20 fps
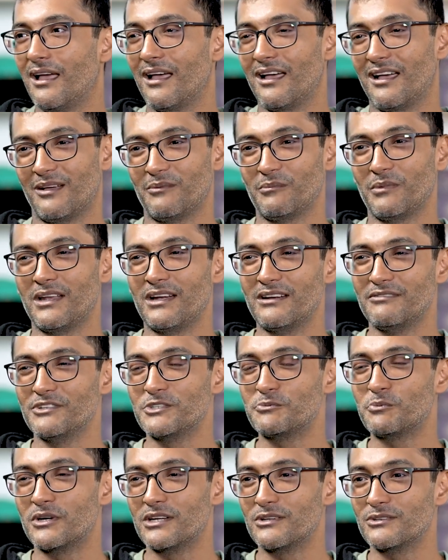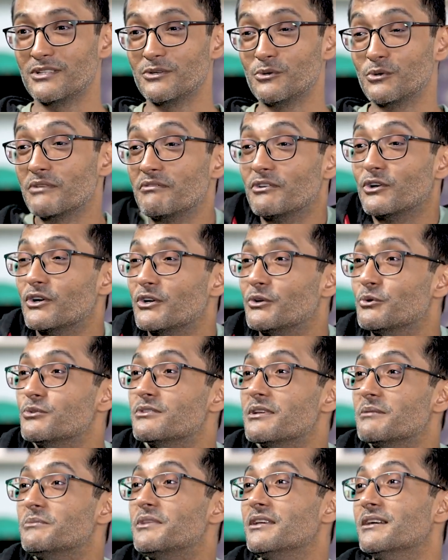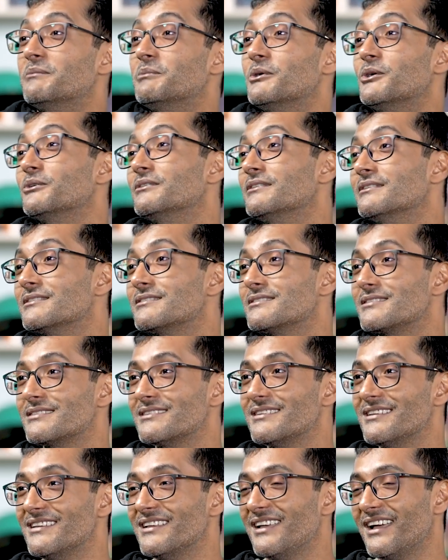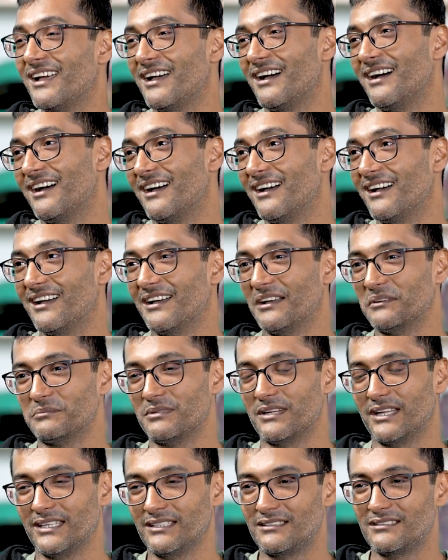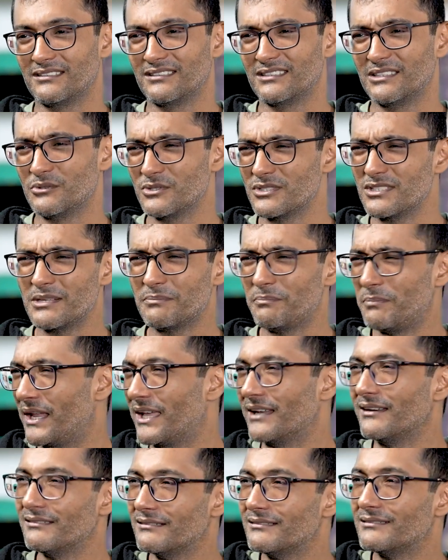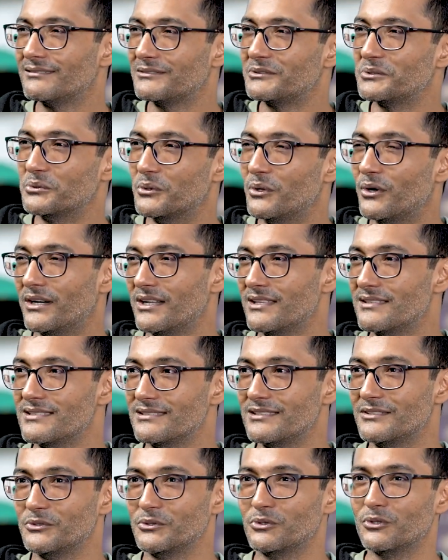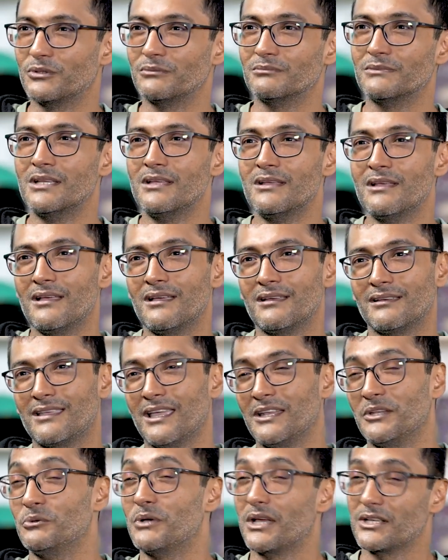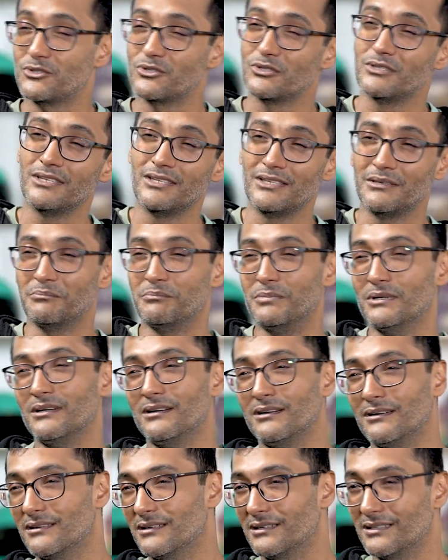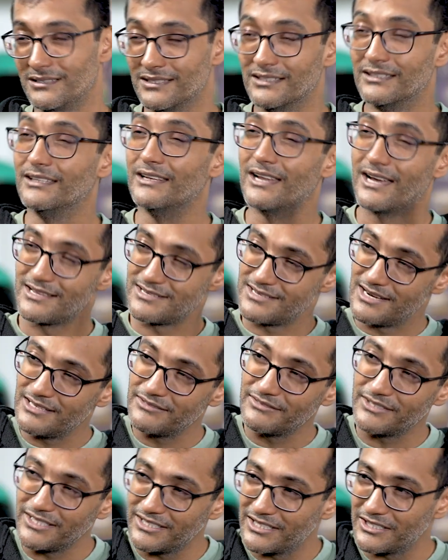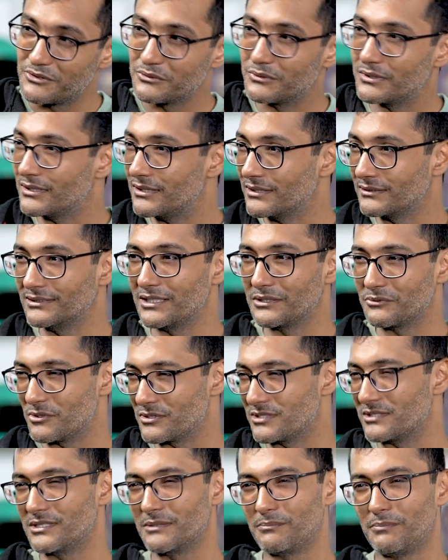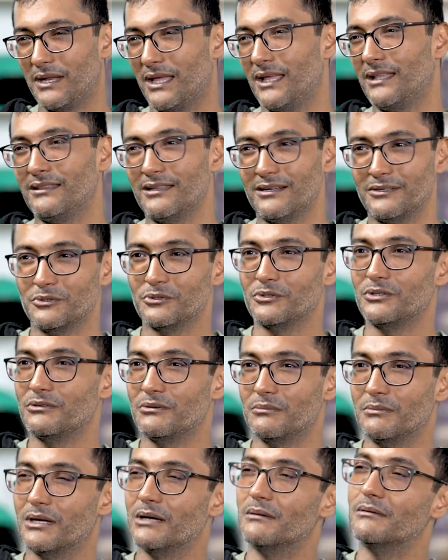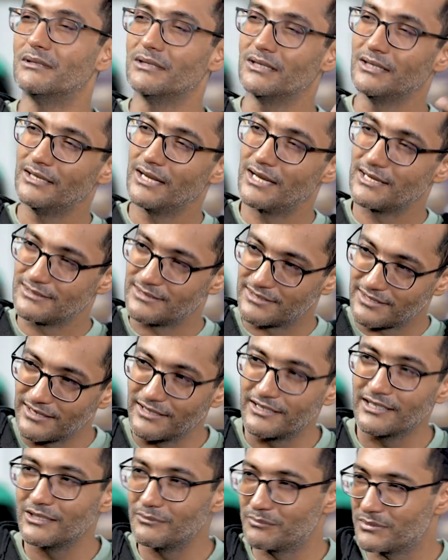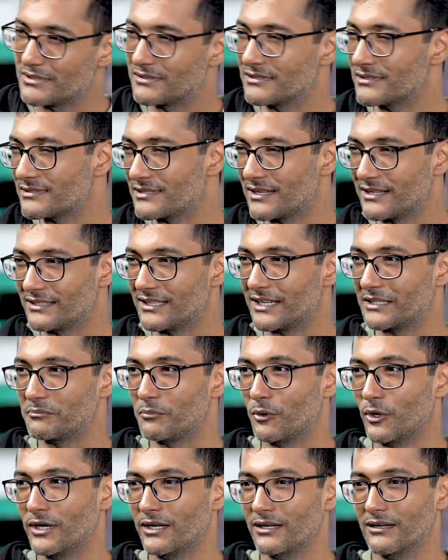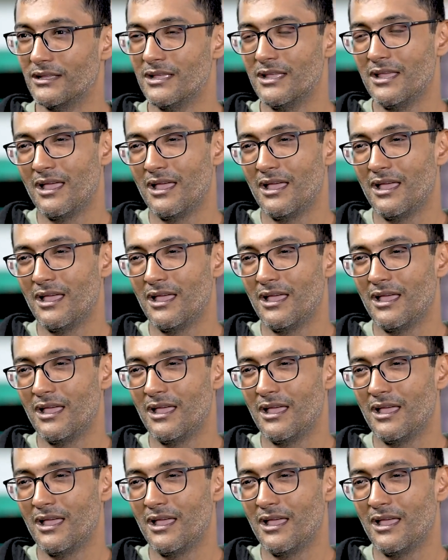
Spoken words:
And at which point I was like, okay, we've got to do something about this, right? There wasn't a plan to go ahead and say that, can you actually build a really large delivery network? There wasn't a plan that, it will become a really large retail business at that point.